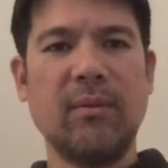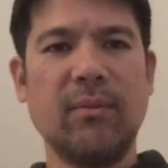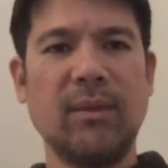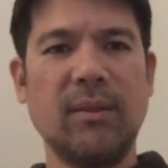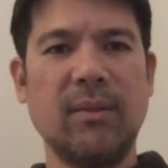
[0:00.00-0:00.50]

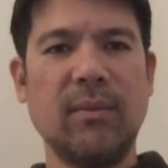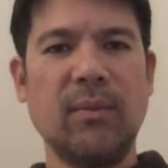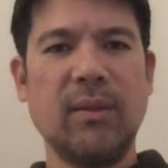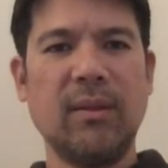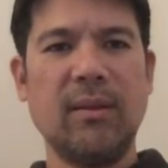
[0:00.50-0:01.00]
Was it in
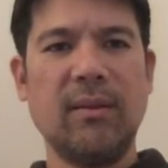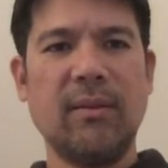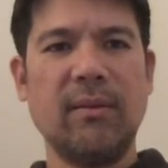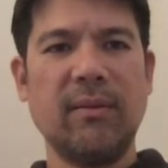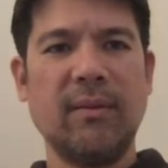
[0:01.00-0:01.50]
one
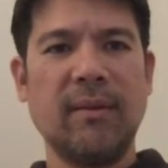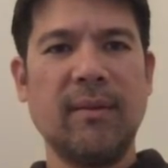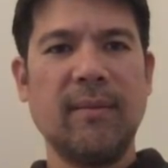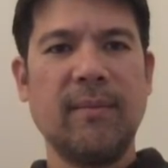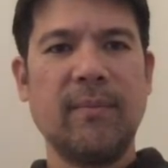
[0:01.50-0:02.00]
here?
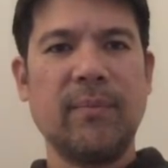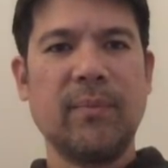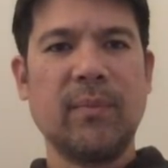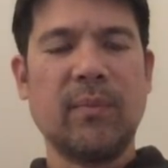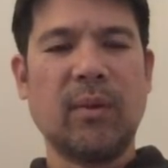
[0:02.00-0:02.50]

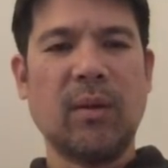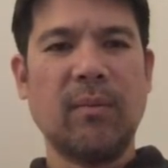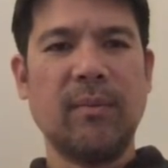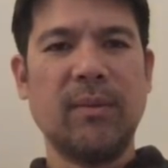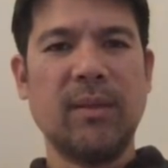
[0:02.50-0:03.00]

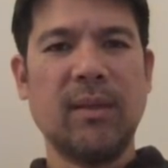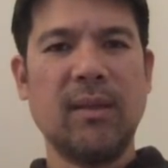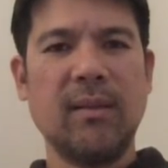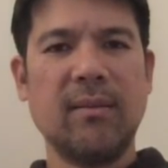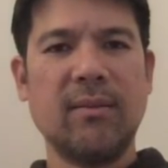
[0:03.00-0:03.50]
Problem
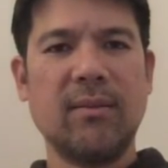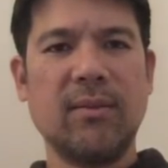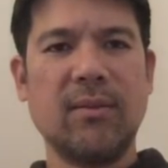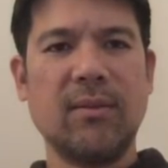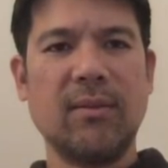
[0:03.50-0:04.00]
set.
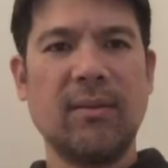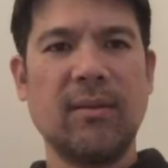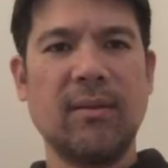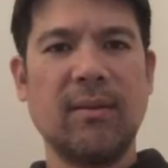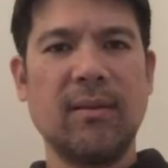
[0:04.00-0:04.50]

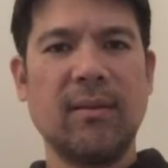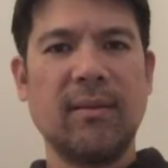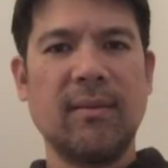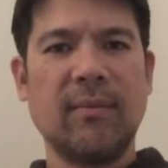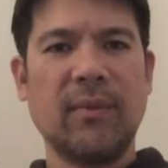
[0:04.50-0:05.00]

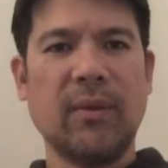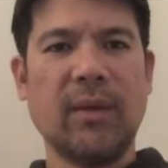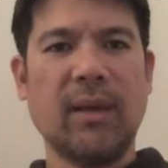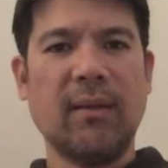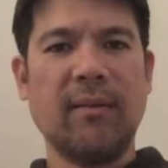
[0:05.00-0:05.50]
Okay.